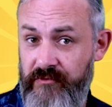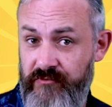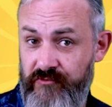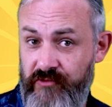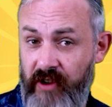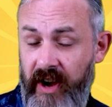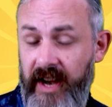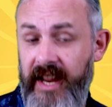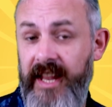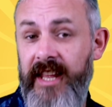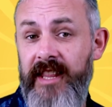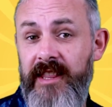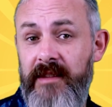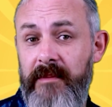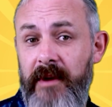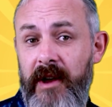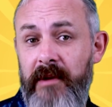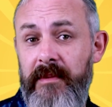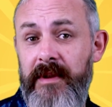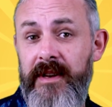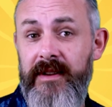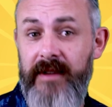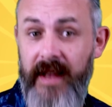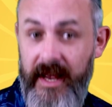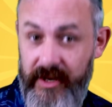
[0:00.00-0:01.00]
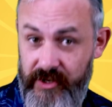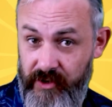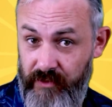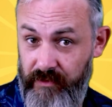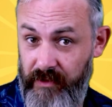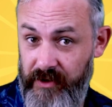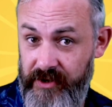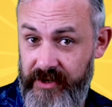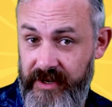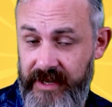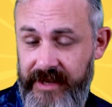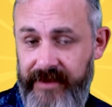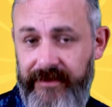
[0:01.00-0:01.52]
running at the moment as you
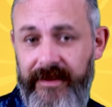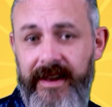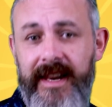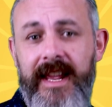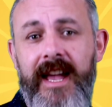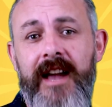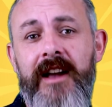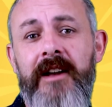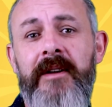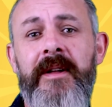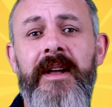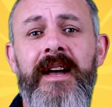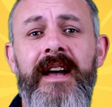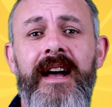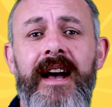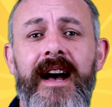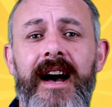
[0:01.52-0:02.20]
watch this video,